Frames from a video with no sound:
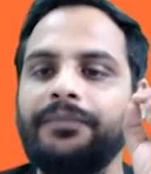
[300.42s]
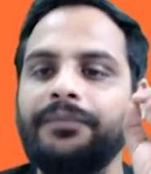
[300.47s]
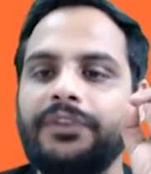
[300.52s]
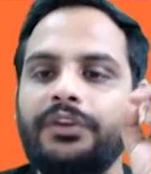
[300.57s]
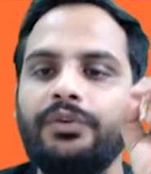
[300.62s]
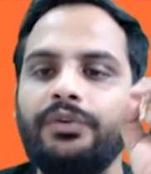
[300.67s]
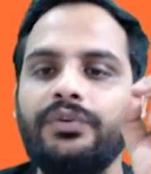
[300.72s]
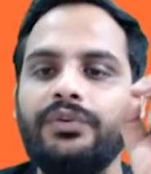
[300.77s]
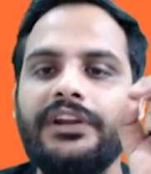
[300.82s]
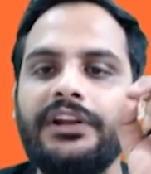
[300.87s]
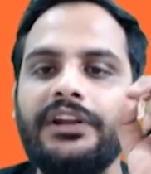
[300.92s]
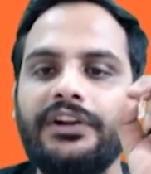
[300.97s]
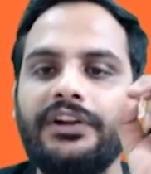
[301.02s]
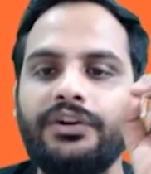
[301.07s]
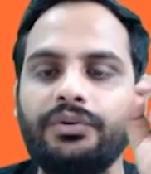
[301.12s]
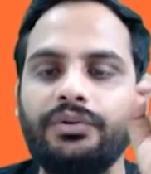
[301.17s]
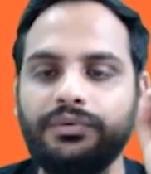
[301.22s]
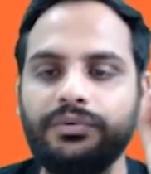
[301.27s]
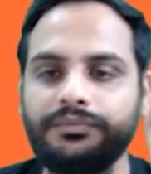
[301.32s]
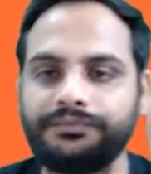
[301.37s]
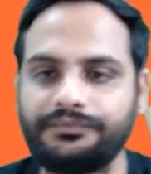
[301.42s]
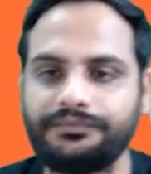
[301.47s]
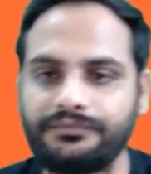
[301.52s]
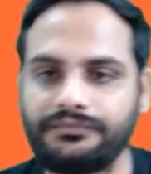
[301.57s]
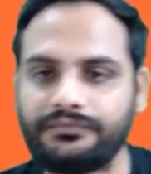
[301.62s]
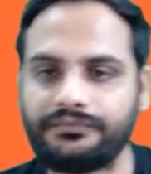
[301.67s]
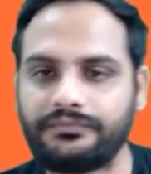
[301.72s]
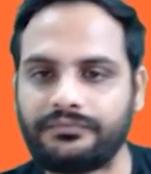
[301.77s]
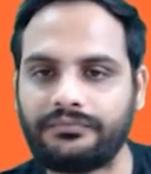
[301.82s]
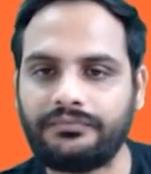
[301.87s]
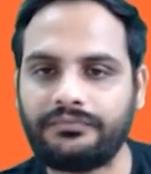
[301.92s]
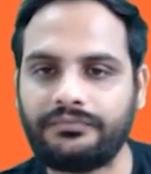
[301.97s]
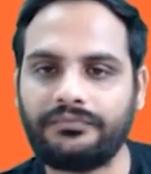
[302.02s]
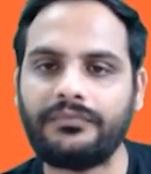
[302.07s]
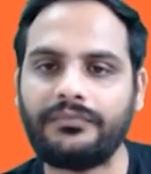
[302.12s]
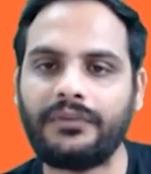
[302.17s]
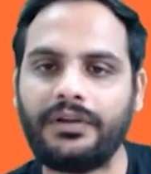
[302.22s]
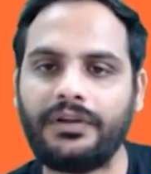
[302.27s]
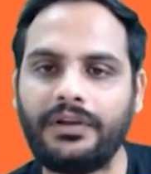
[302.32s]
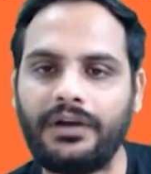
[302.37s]
you need to
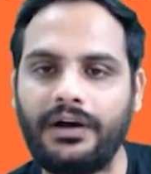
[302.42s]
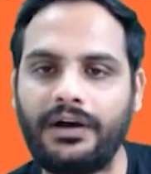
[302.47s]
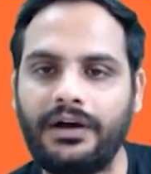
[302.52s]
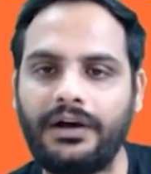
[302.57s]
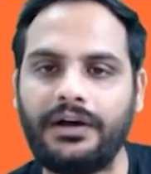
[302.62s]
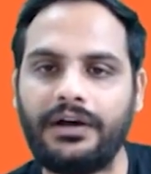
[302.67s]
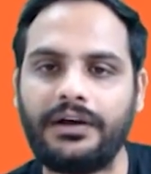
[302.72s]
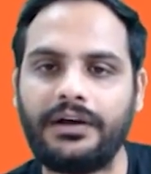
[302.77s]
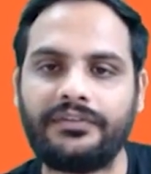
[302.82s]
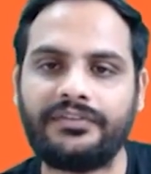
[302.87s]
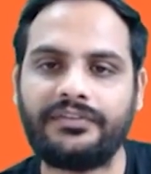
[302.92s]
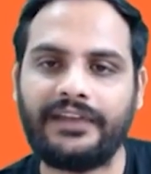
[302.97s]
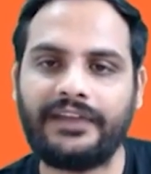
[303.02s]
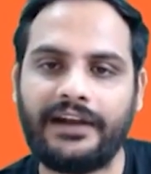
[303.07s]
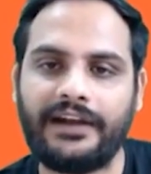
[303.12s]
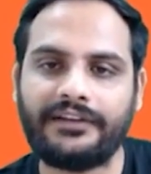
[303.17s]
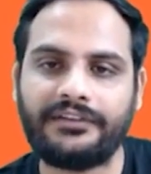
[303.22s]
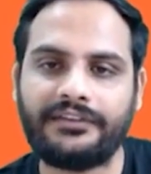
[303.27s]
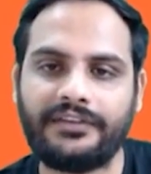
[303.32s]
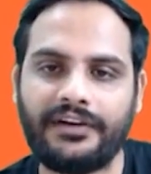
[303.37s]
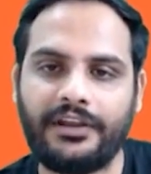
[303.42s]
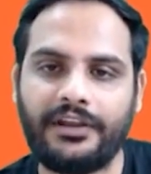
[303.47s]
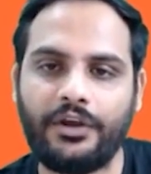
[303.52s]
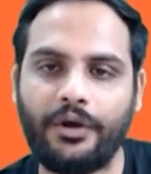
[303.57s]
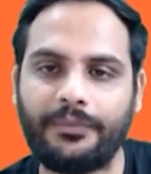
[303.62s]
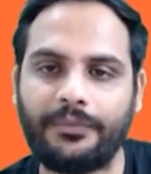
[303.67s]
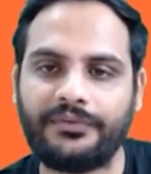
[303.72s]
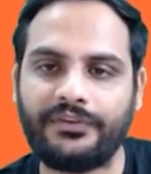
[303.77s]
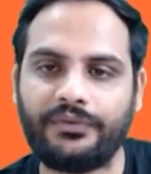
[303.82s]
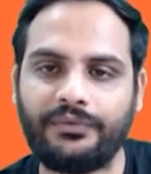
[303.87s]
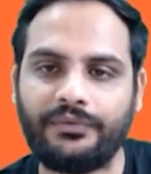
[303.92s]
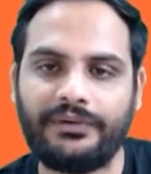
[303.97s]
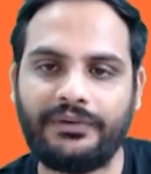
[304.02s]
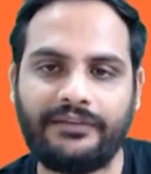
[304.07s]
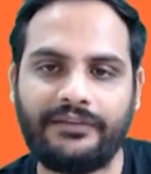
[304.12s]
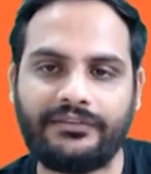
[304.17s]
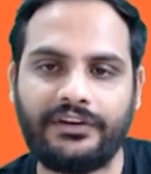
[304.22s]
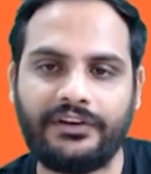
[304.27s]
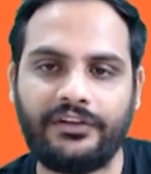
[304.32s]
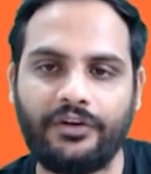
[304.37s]
select three options. You will
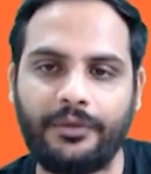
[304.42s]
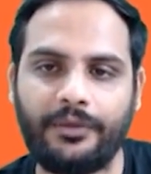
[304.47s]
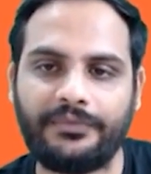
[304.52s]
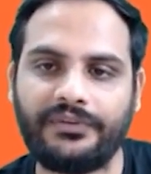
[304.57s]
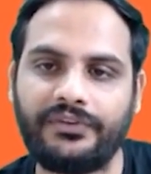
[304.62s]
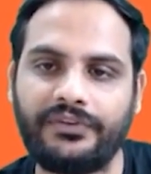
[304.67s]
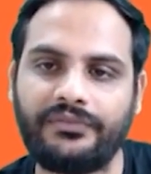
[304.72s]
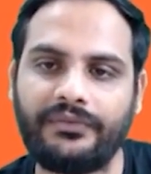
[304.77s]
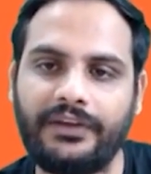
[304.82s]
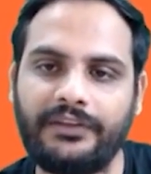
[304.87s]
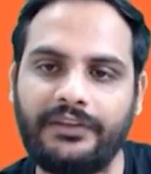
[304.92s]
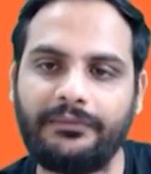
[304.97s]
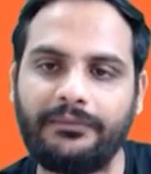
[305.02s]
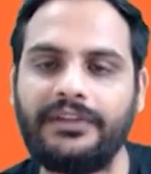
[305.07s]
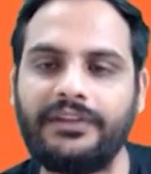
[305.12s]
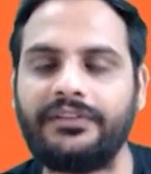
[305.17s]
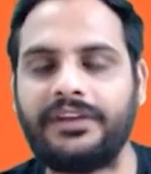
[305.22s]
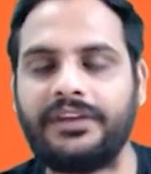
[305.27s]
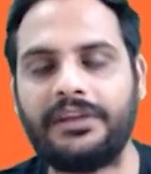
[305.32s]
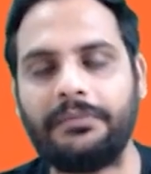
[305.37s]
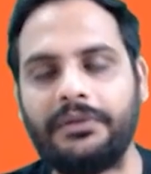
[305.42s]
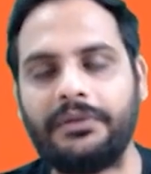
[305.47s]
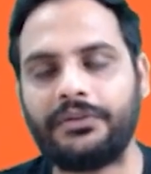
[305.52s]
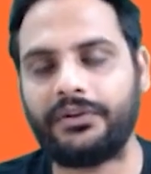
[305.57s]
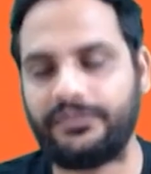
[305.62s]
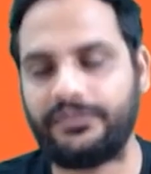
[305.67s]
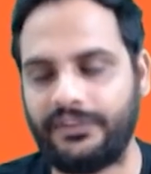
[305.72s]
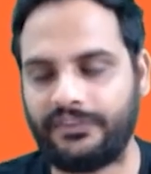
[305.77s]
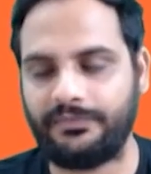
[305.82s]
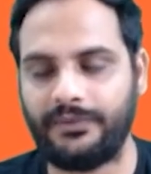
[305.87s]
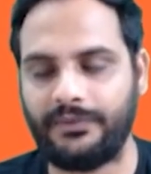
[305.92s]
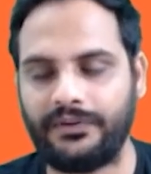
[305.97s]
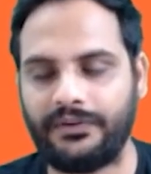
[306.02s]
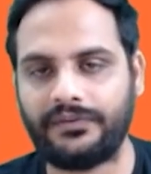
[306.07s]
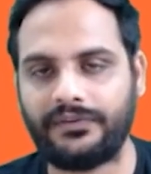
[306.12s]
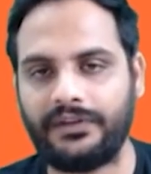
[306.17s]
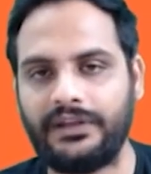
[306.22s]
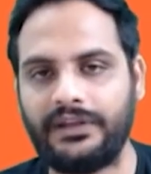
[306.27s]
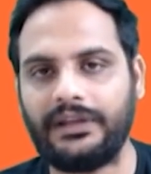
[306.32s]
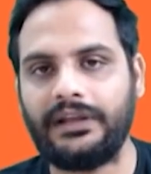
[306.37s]
have three options: 1 month, 3 months, or 6
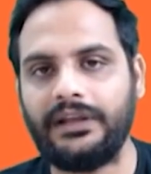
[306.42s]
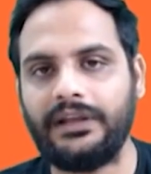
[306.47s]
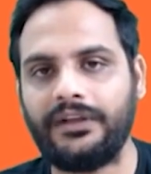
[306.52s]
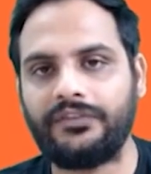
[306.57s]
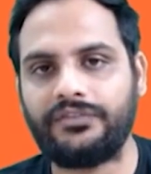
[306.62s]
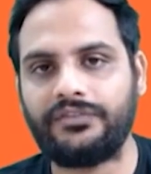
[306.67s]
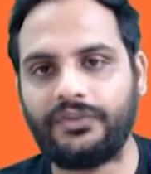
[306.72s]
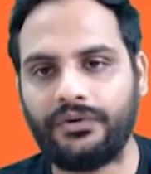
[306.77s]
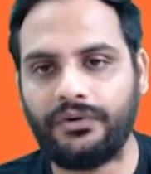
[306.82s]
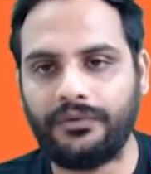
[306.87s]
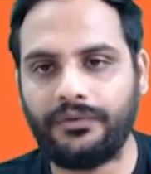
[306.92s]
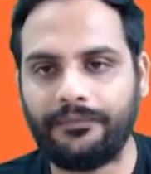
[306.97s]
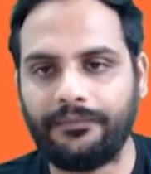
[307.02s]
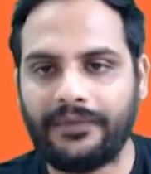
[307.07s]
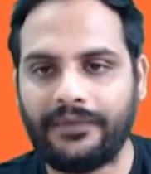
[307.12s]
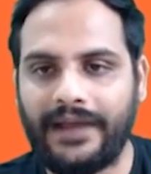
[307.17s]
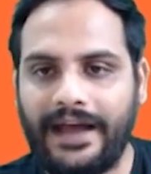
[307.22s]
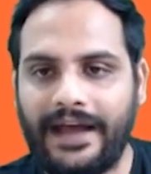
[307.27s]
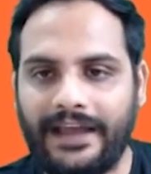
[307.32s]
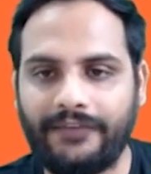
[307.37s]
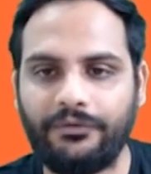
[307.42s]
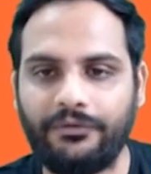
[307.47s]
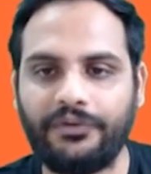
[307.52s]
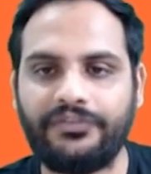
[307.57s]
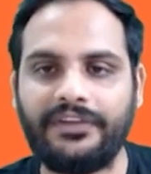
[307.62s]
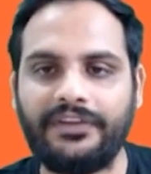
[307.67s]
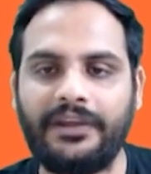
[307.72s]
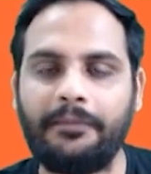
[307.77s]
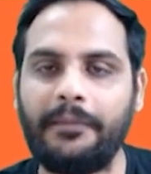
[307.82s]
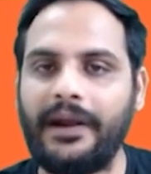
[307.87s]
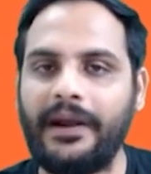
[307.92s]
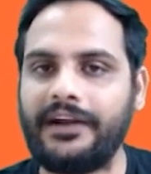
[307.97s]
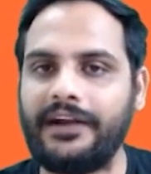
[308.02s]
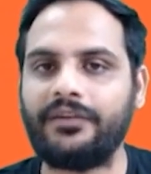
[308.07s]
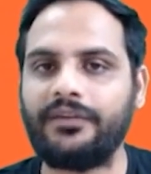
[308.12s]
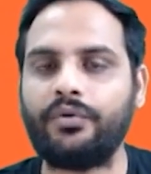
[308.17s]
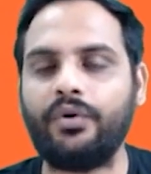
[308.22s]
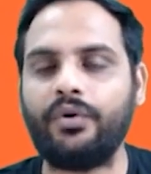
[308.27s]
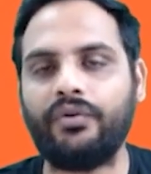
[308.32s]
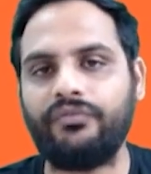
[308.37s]
months. So I would say
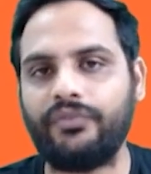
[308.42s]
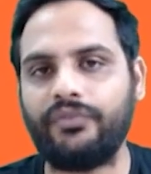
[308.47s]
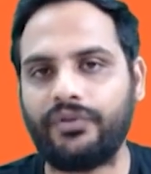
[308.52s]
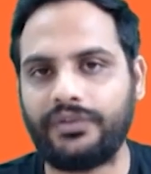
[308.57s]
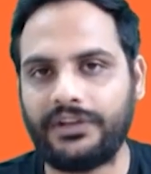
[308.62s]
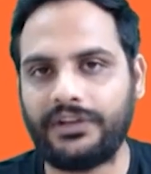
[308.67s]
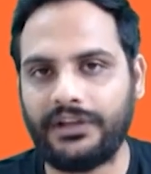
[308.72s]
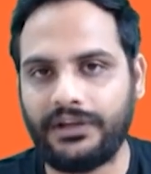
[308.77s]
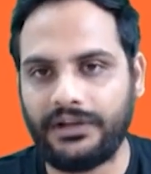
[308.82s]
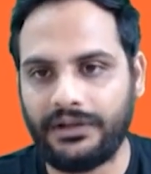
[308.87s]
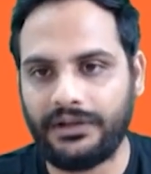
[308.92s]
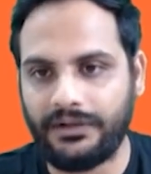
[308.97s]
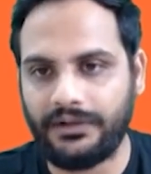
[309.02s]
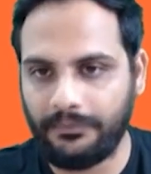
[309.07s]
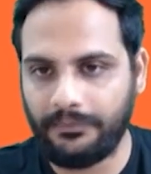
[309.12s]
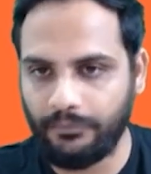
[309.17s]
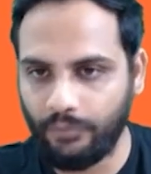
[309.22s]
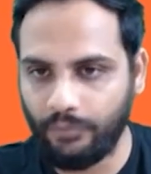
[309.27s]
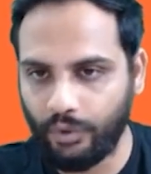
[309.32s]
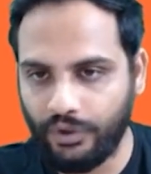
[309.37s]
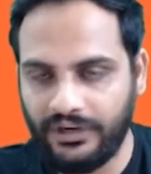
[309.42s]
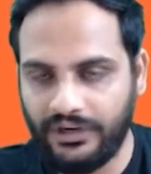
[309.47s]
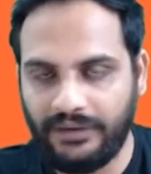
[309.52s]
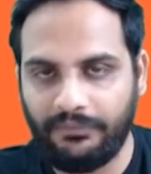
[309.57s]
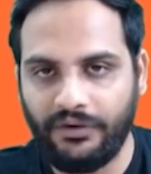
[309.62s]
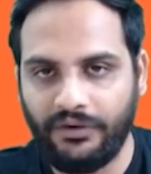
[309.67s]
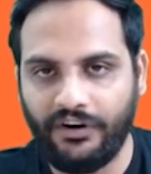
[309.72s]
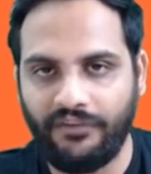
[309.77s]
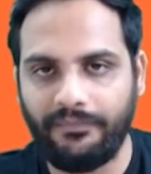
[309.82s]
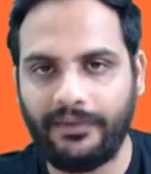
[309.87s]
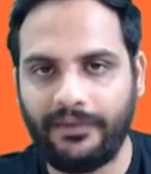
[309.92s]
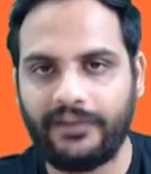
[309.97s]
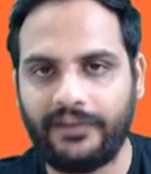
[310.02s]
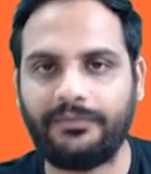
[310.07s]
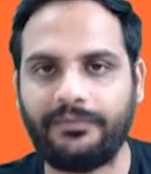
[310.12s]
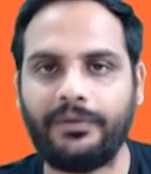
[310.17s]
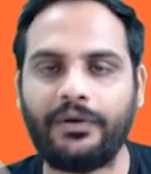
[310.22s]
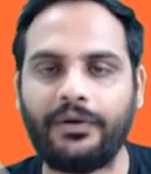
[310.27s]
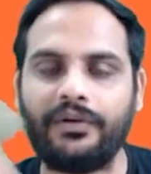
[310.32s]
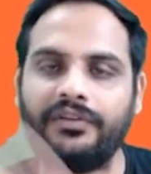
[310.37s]
better go for the more number of months,
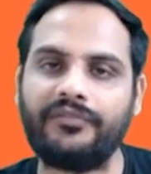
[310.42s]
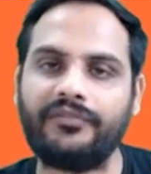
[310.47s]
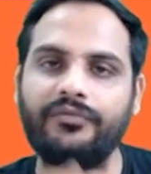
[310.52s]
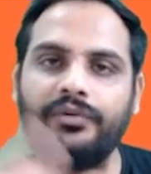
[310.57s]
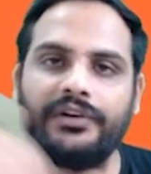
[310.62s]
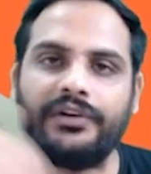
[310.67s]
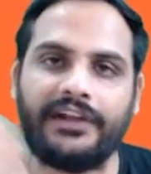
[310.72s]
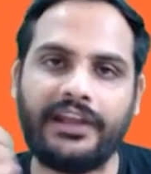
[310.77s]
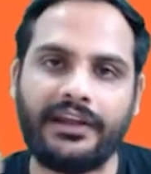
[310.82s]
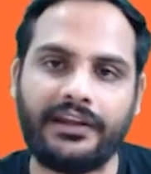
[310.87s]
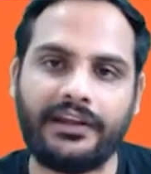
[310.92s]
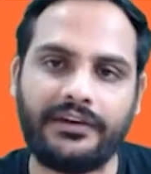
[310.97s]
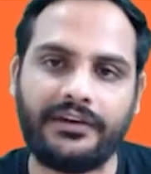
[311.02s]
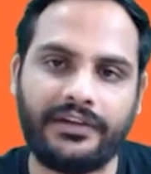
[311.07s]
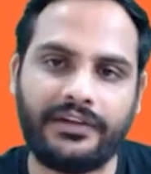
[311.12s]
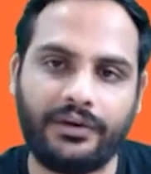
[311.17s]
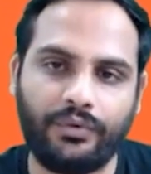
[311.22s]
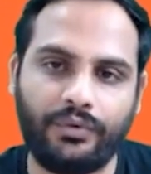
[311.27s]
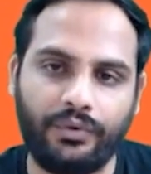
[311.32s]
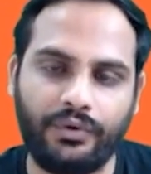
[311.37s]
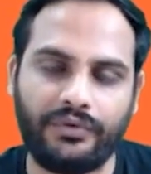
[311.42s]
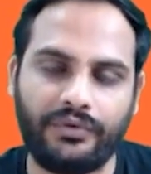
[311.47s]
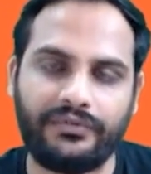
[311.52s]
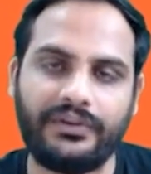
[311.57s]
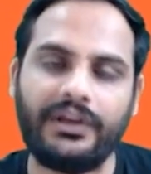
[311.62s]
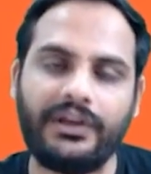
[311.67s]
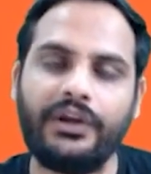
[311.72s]
because if you take it the course